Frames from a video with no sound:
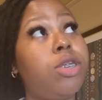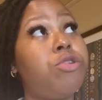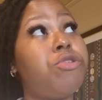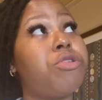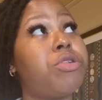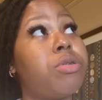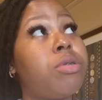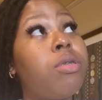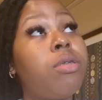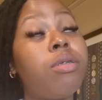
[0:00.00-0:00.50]

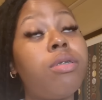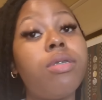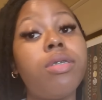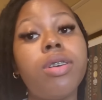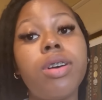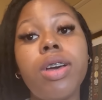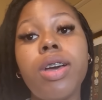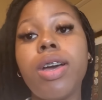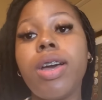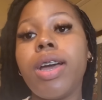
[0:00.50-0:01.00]
drill
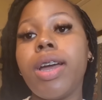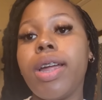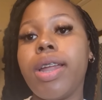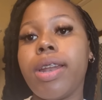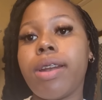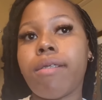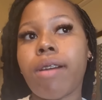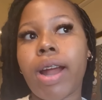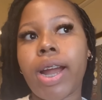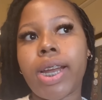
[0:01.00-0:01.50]

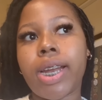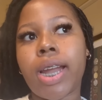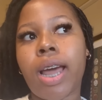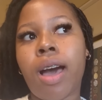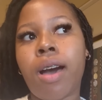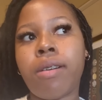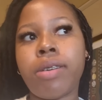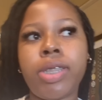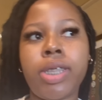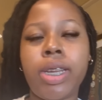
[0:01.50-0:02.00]
right
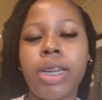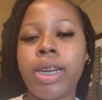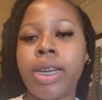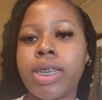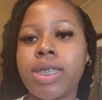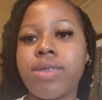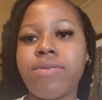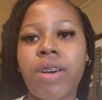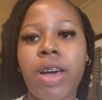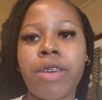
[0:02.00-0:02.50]
now in the
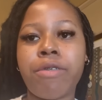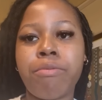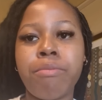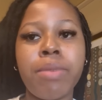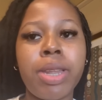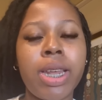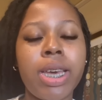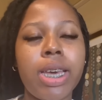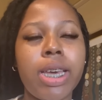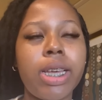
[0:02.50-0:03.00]
next 5
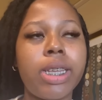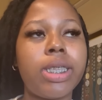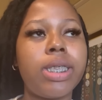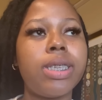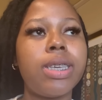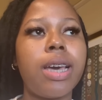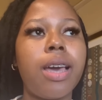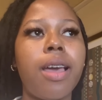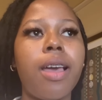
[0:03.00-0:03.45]
minutes,